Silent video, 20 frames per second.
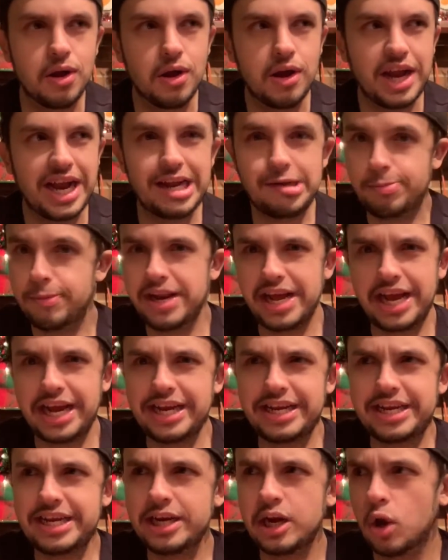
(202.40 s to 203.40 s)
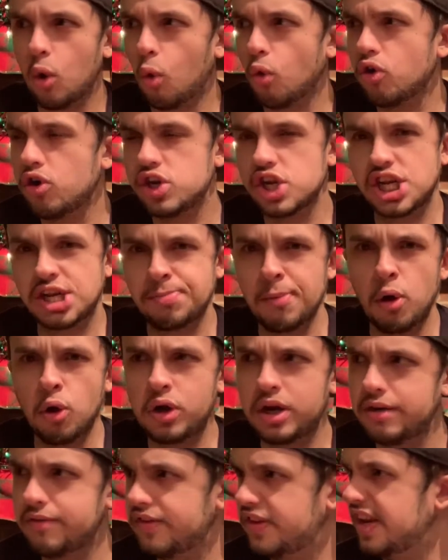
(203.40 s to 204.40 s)
It's been 18 and older to smoke
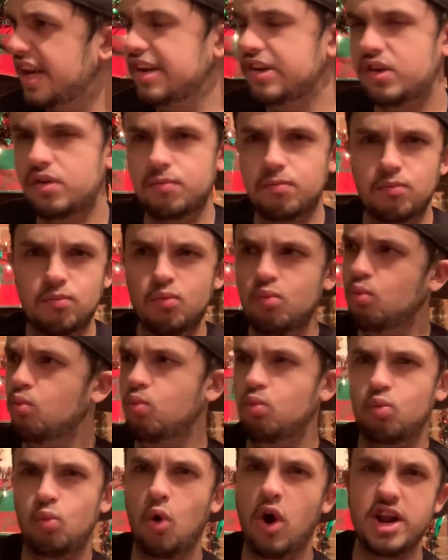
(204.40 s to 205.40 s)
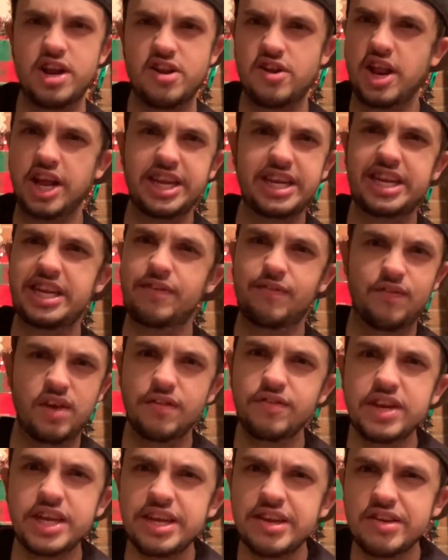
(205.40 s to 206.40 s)
since, the
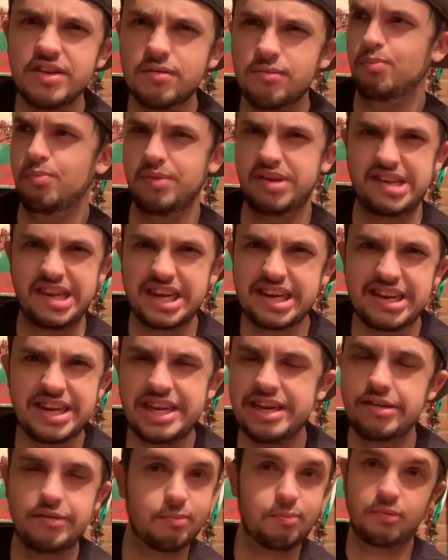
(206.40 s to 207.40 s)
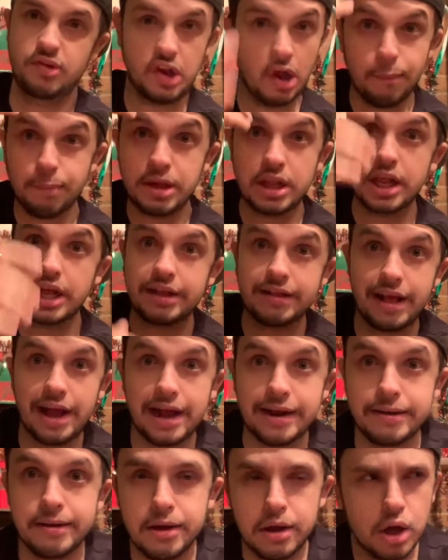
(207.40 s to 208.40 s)
1950s? 60s? Something like
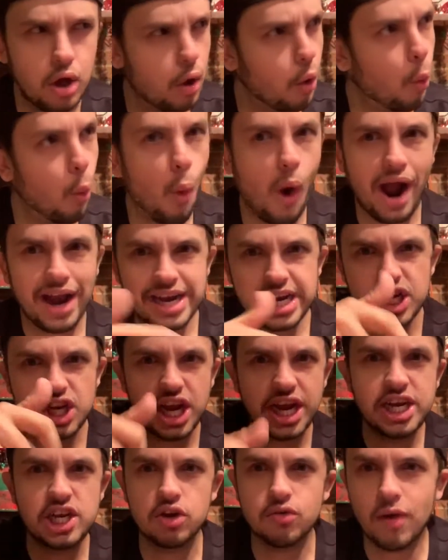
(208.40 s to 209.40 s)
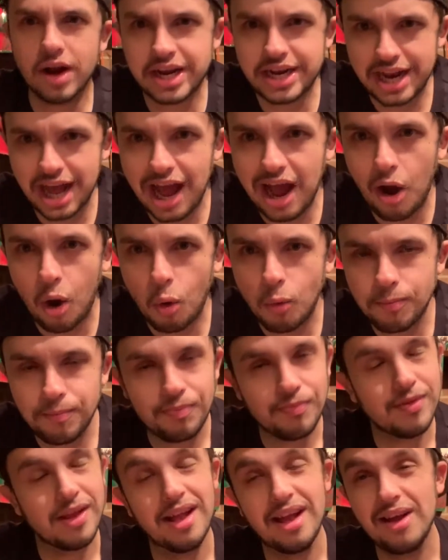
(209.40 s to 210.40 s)
that. Why did they change it right now?
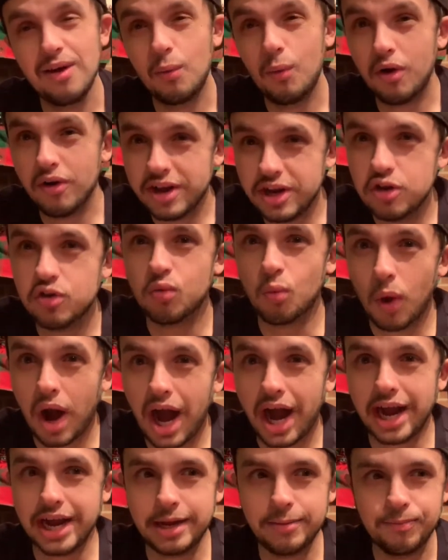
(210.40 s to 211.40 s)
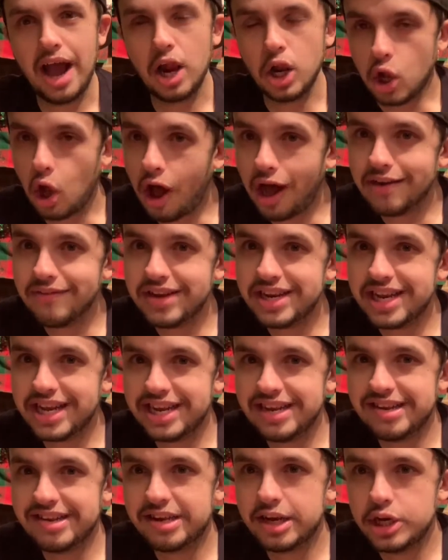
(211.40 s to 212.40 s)
Well, here's why. A lot of it
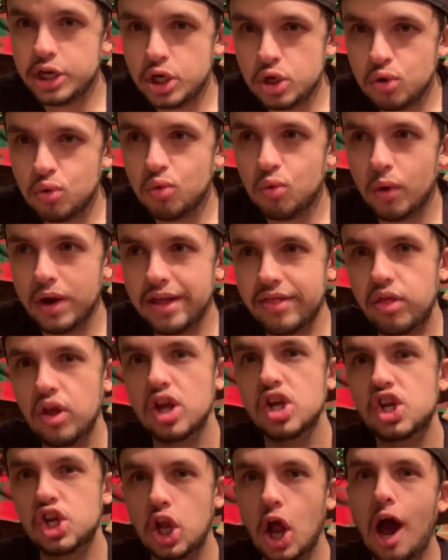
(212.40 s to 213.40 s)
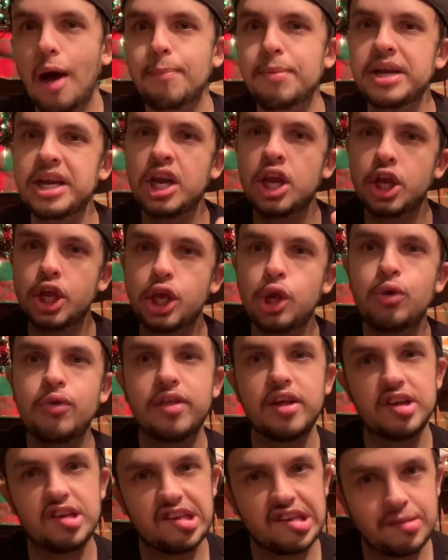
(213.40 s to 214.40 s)
is to do with stopping youth
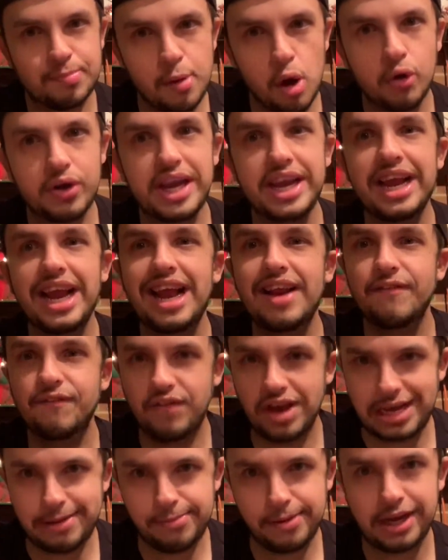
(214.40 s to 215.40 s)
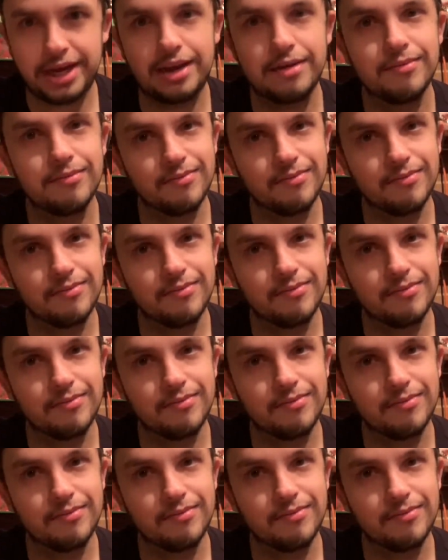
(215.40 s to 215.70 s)
smoking and vaping.